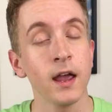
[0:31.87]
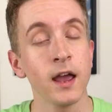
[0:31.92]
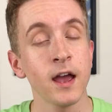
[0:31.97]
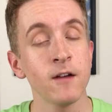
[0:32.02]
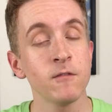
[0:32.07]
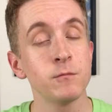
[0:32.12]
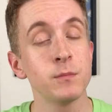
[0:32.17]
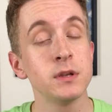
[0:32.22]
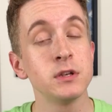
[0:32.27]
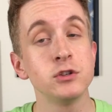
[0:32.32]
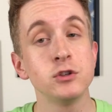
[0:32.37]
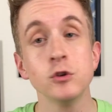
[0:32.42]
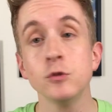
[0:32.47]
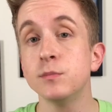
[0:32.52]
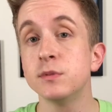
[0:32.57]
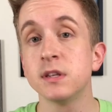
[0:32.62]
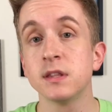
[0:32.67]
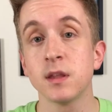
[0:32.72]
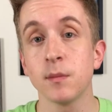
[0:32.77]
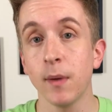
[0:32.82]
have been
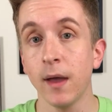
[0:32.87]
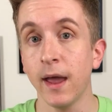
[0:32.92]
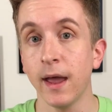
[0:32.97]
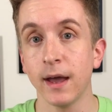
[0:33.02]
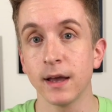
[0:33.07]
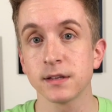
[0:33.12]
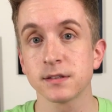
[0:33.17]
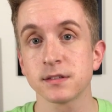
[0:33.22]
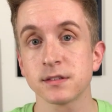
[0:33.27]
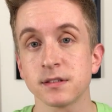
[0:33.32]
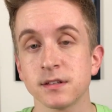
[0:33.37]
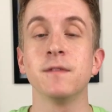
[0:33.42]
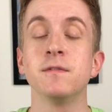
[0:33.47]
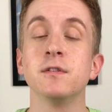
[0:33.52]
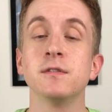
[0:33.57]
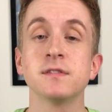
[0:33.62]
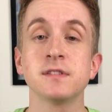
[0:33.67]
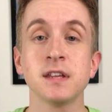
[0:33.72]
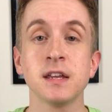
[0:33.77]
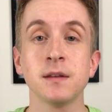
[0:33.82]
duped in the past.
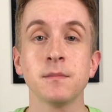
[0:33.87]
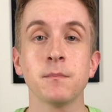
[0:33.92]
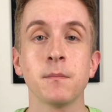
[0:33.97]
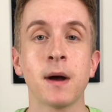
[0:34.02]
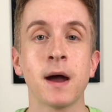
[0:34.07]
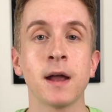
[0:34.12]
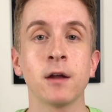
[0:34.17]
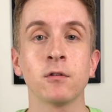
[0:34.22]
If you've seen my